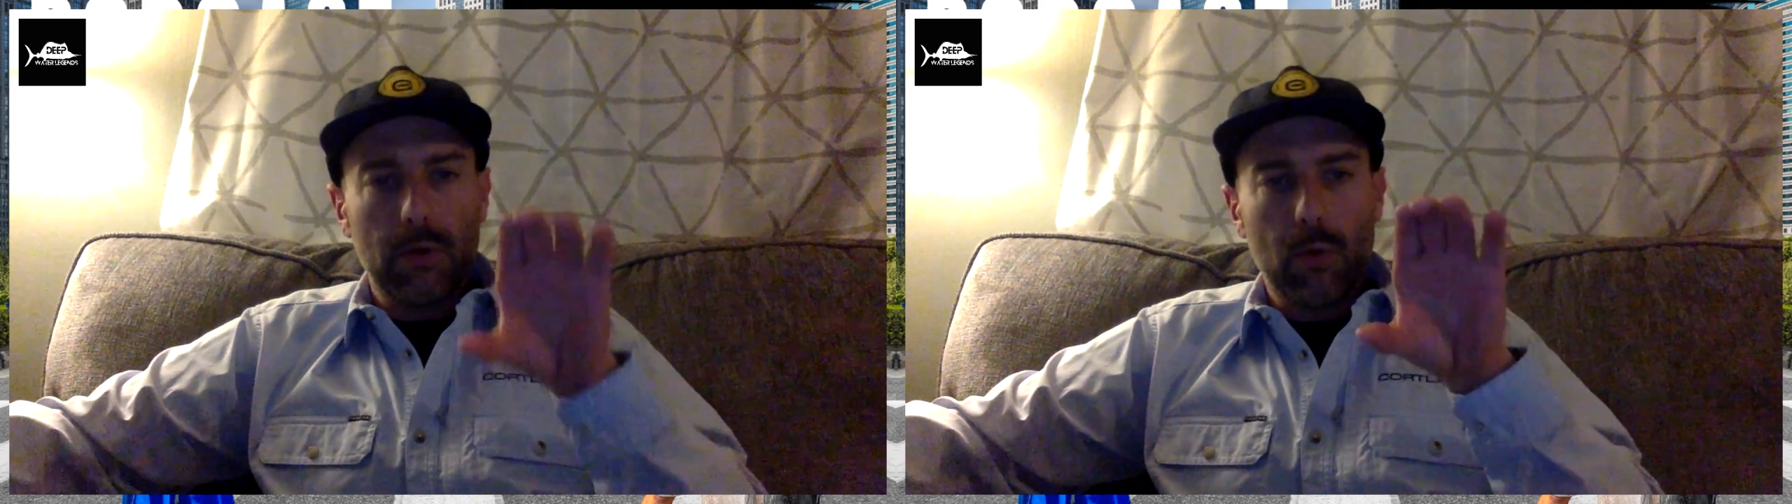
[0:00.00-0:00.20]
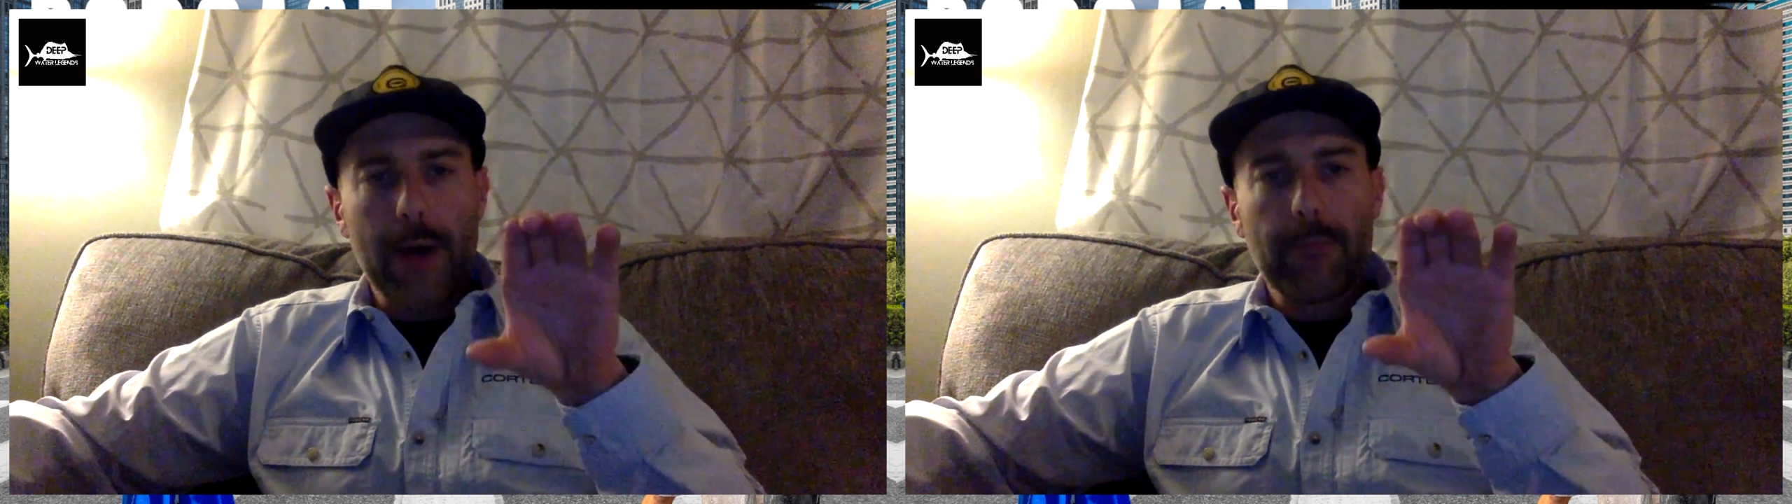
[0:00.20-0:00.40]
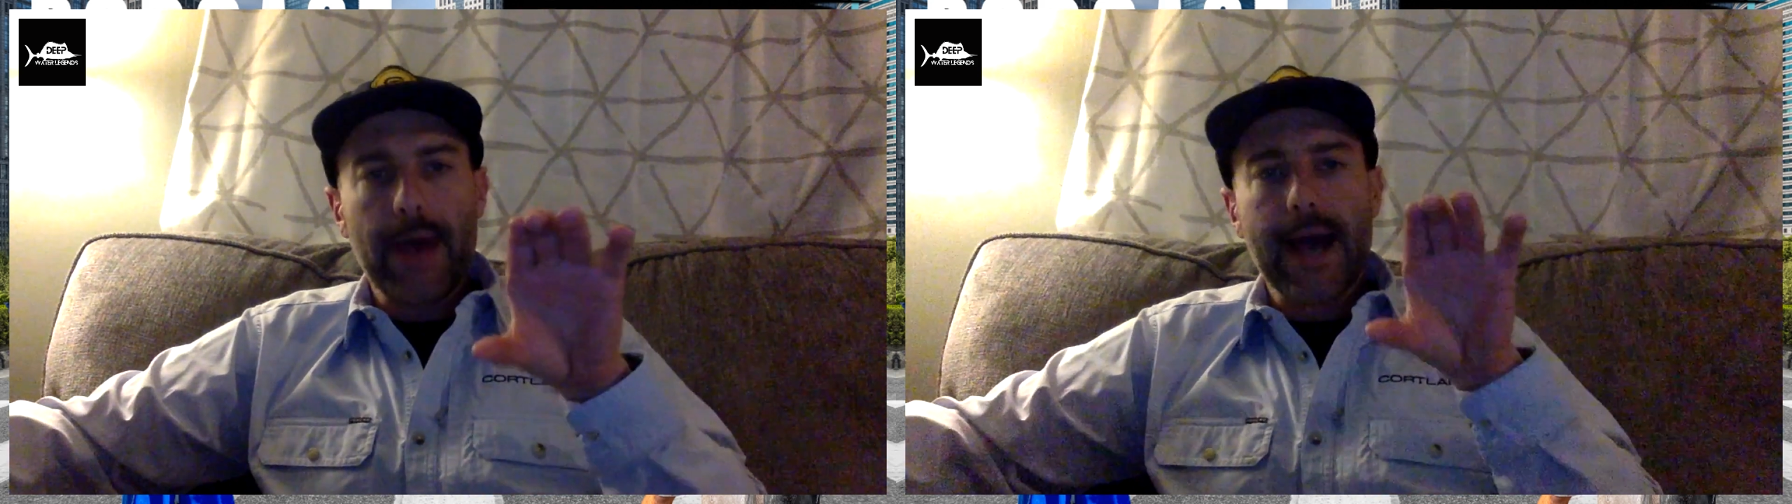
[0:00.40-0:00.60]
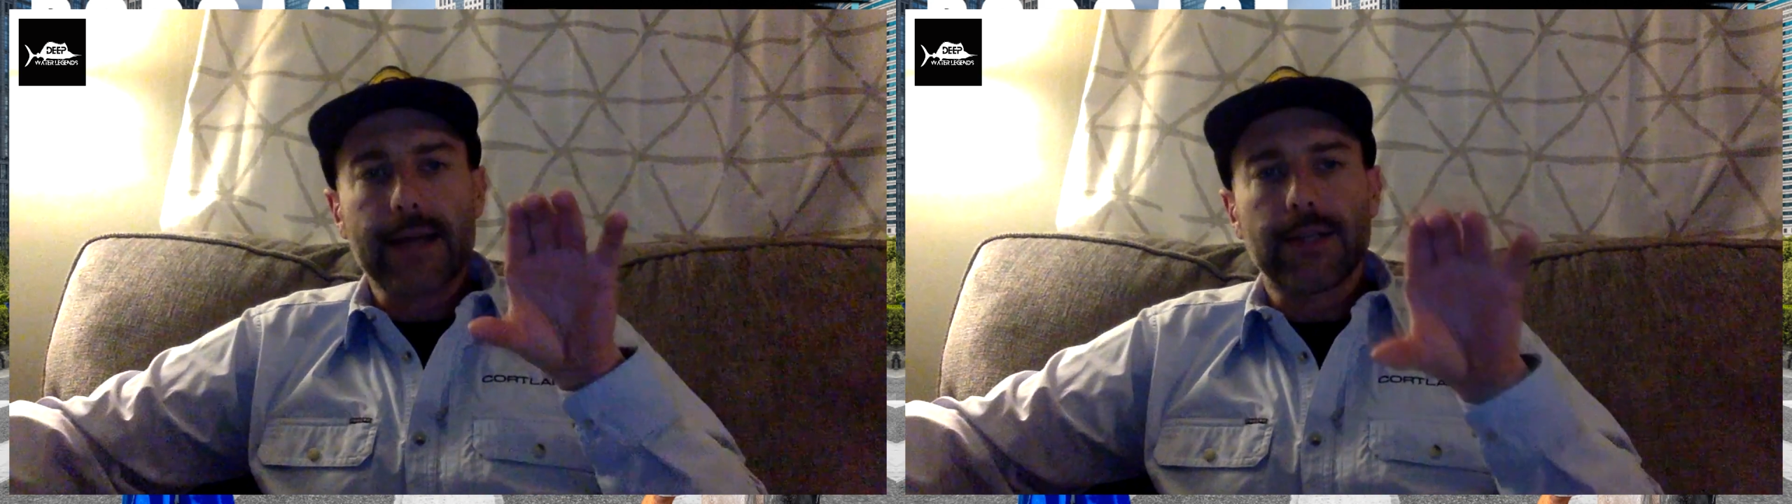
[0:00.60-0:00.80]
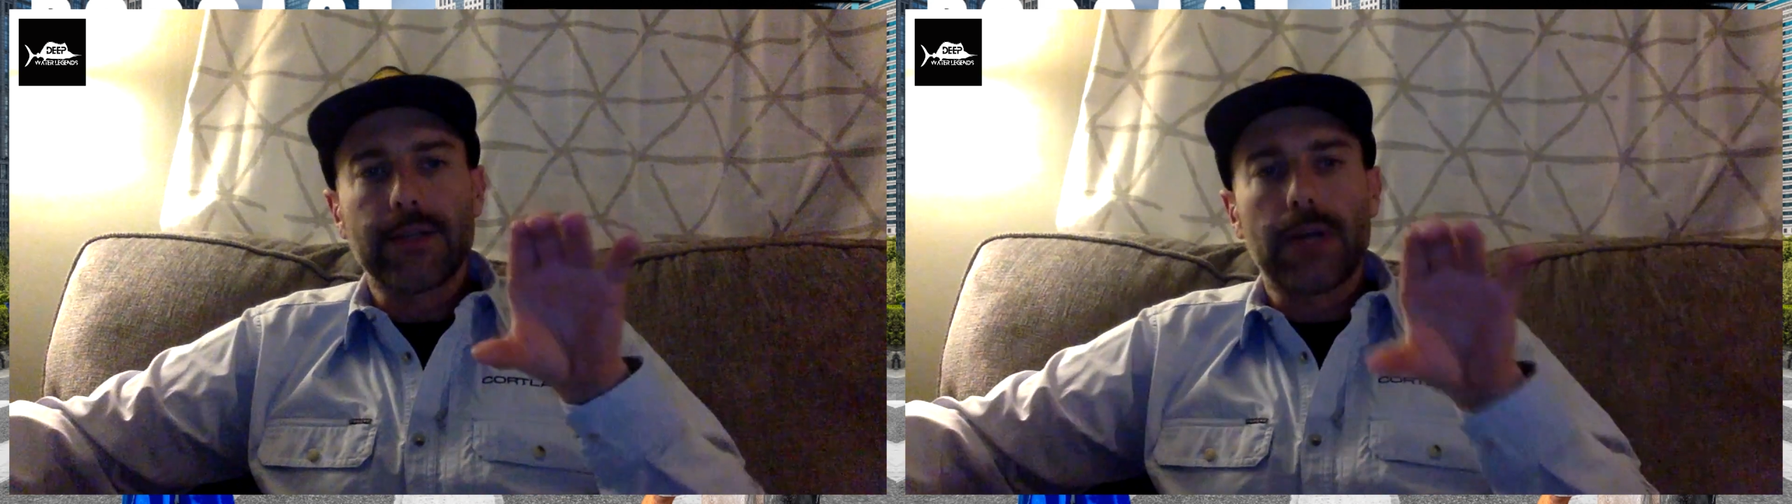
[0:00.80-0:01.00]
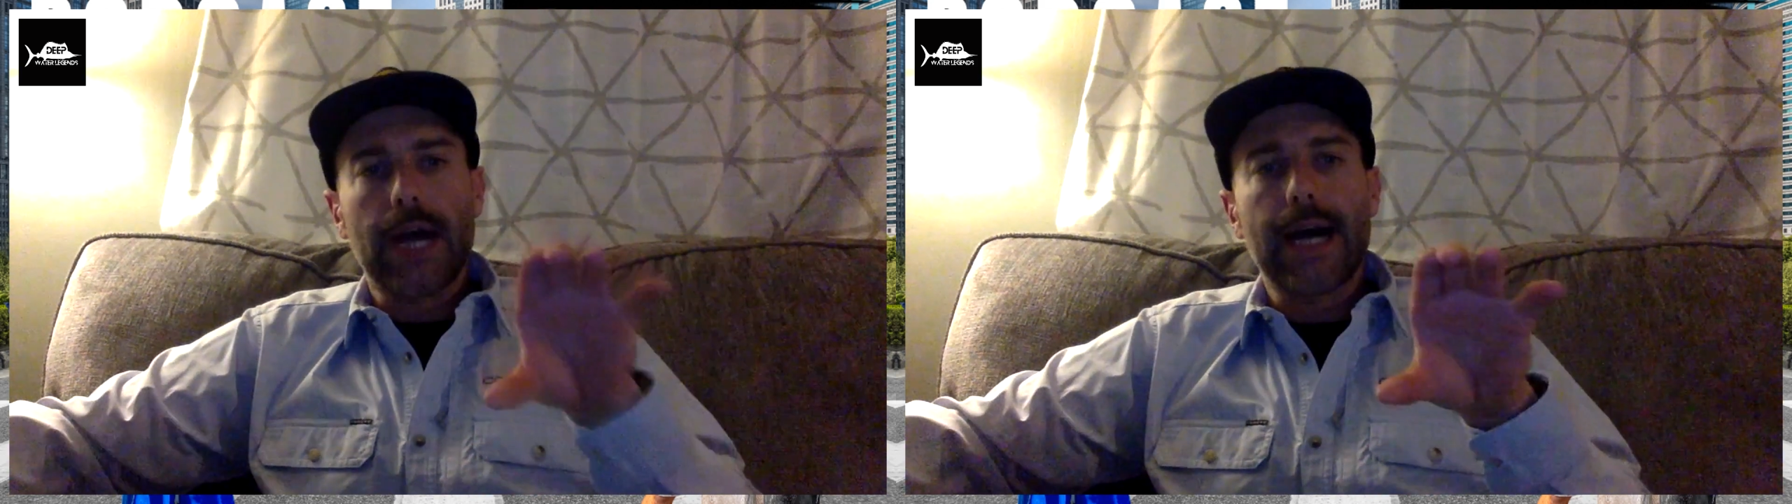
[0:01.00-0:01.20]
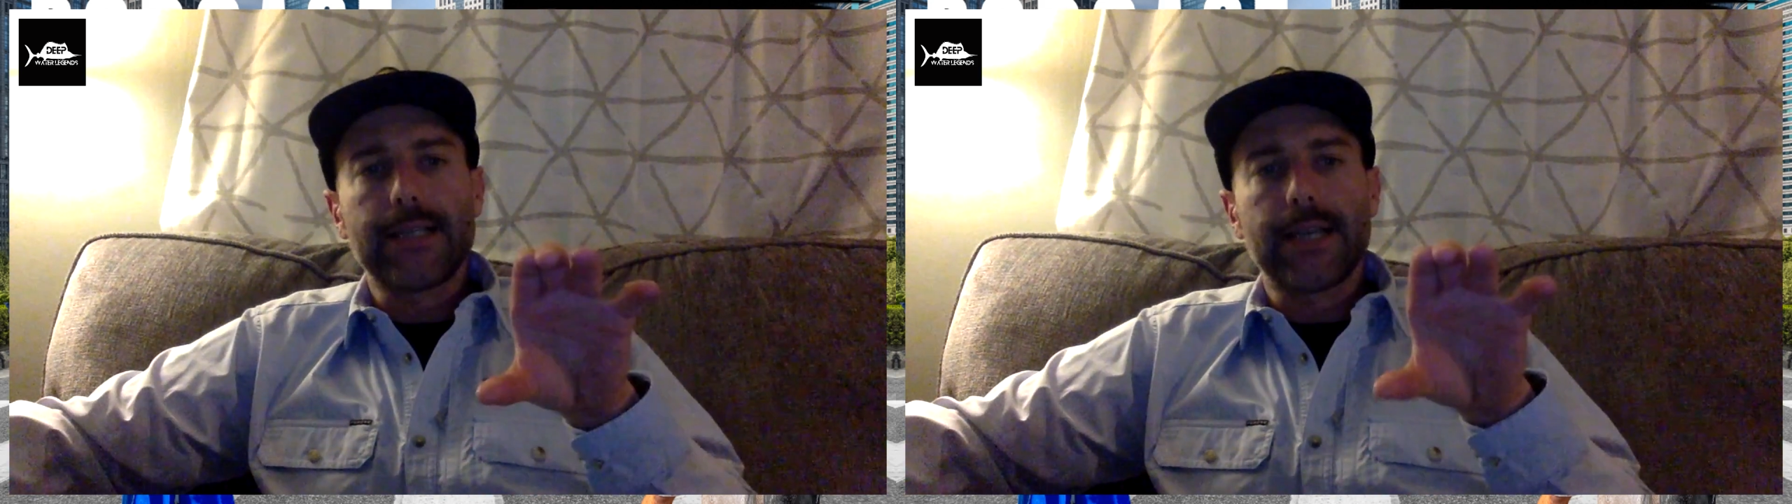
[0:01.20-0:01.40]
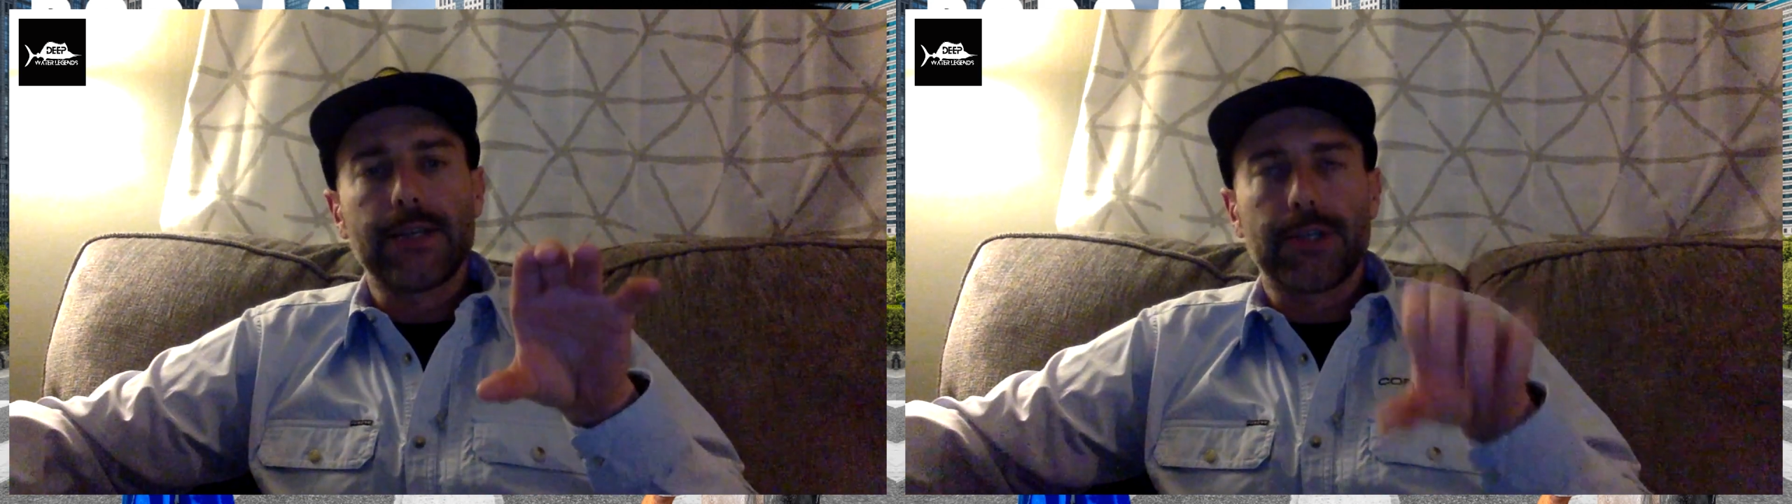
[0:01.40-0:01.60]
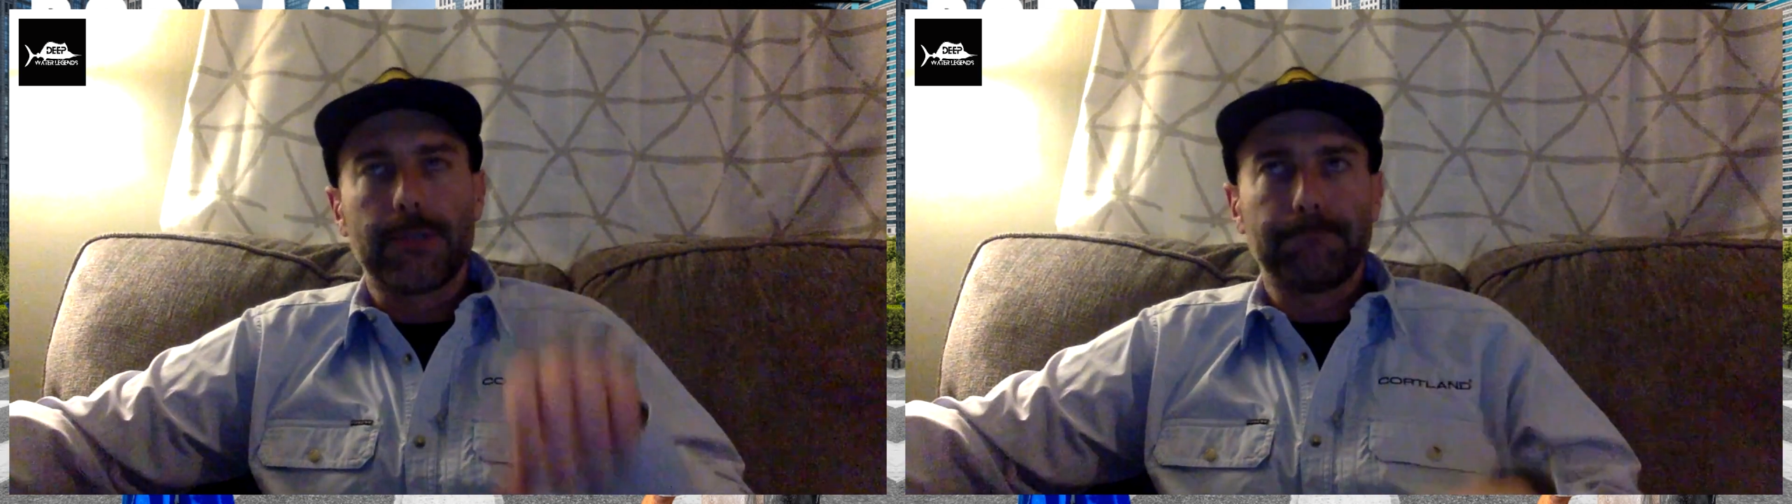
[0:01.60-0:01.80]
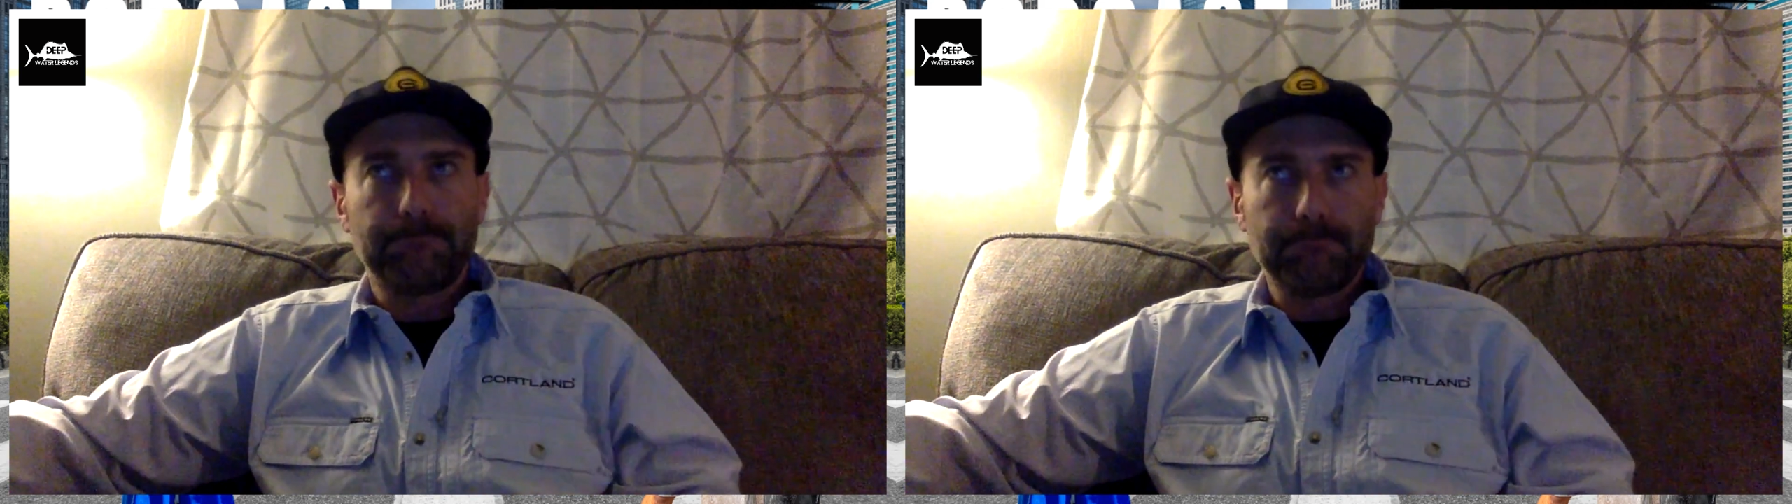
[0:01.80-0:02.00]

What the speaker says: wet packed under high tension.